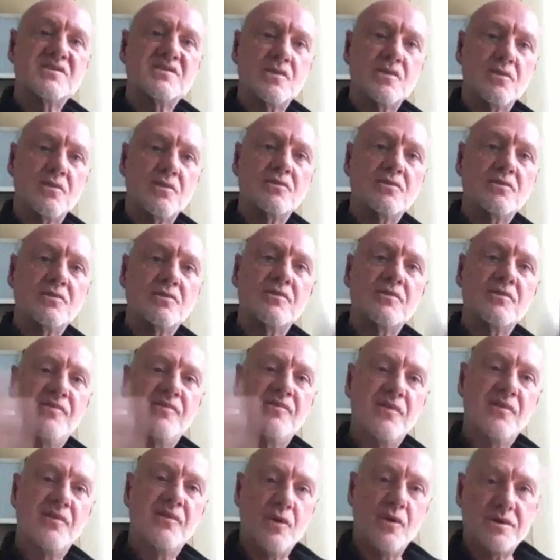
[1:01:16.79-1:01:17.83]
we're so
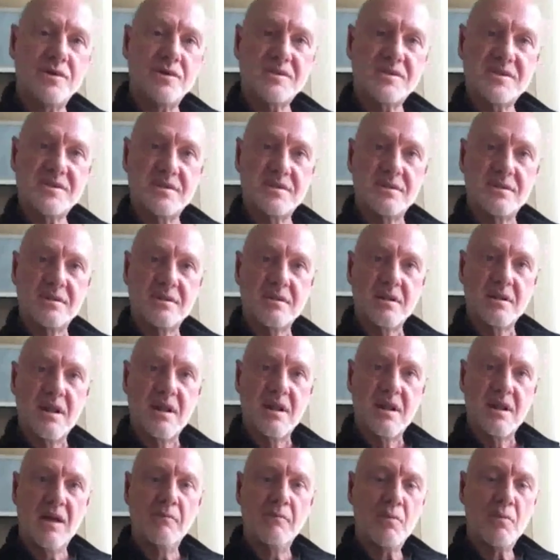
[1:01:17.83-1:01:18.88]
diverse,
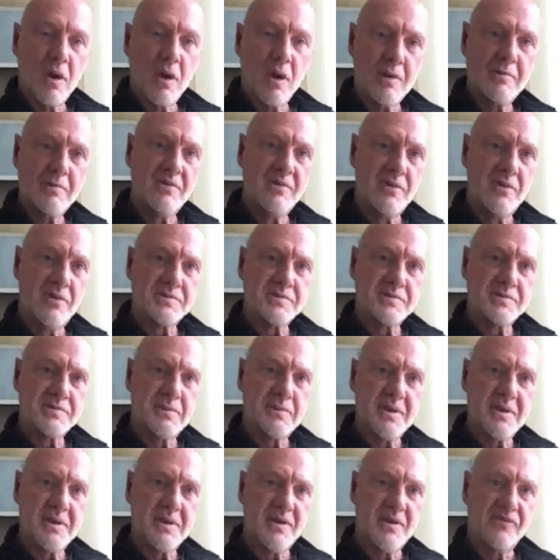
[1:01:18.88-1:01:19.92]
and we want to be diverse
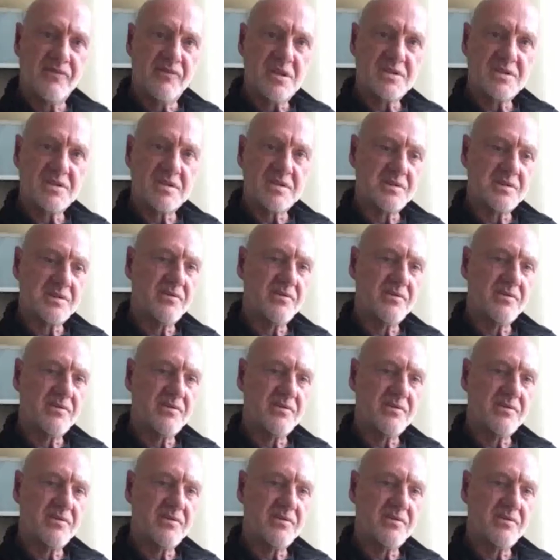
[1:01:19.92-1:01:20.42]
by definition.